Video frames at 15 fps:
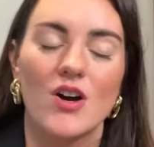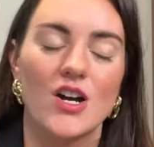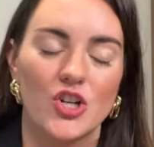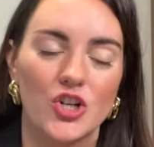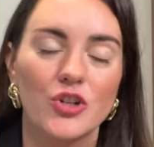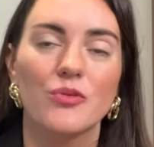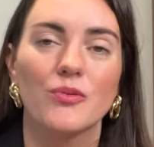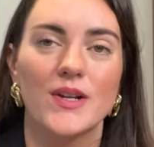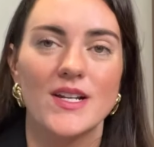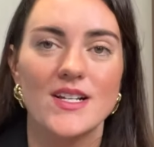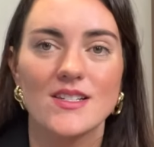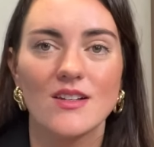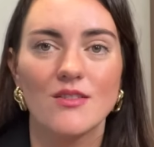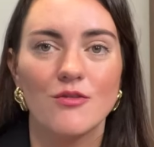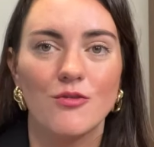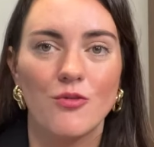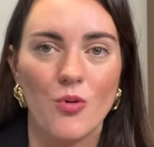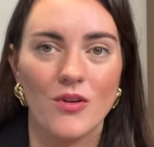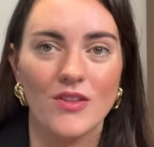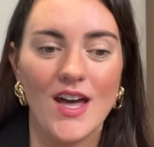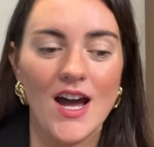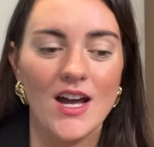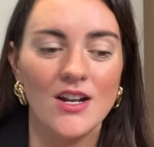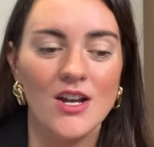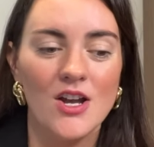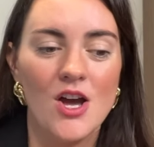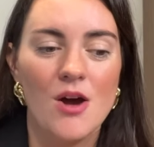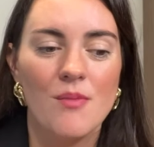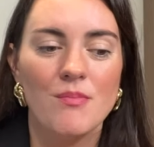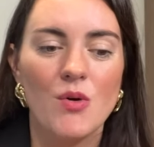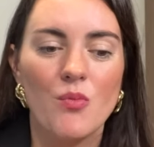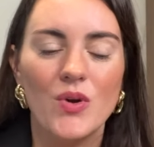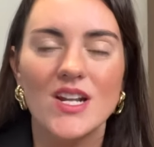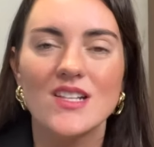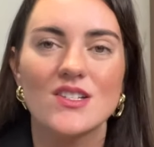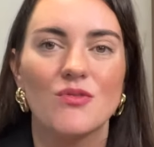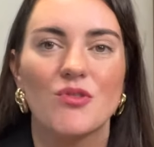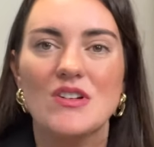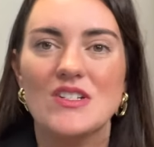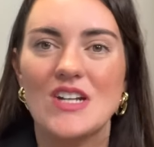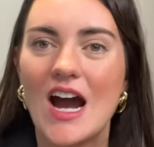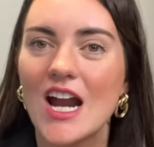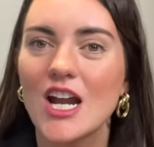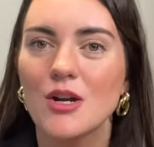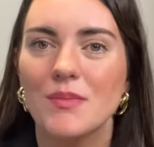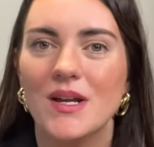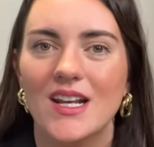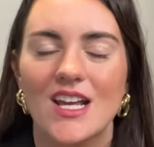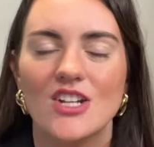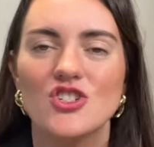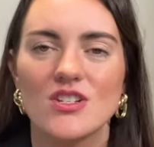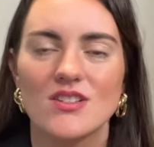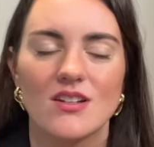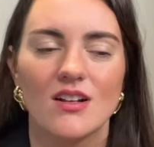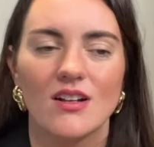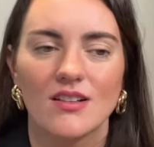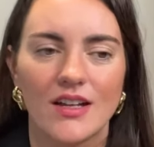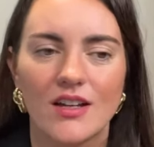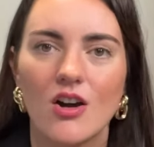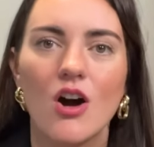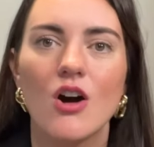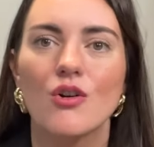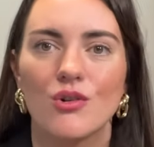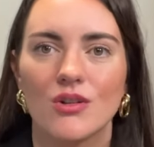good reason for that. But when it's a retirement, it just like, oh,